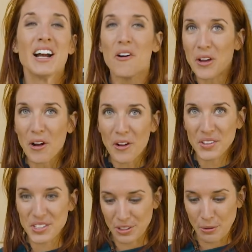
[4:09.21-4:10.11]
We
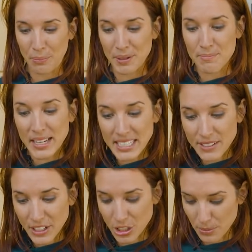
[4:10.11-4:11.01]
all do, but mixed
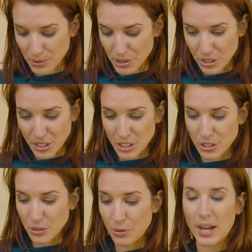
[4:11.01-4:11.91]
vegetables you can
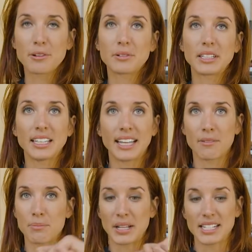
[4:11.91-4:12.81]
do. I really
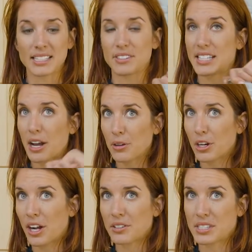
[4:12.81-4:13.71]
like blends of
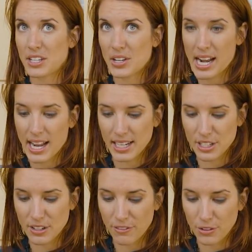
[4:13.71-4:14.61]
sauerkrauts that you can add
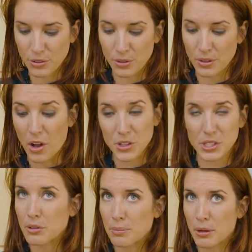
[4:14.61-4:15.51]
into food,
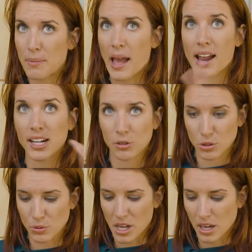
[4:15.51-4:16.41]
also a probiotic,
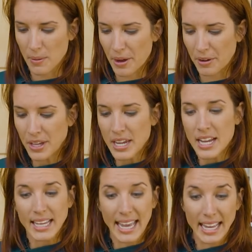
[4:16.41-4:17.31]
which we'll talk about,
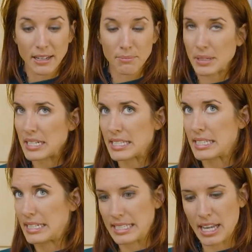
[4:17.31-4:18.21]
canned
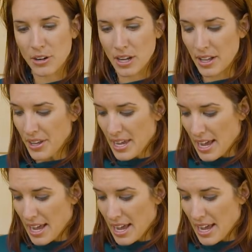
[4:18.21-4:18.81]
beets, etc.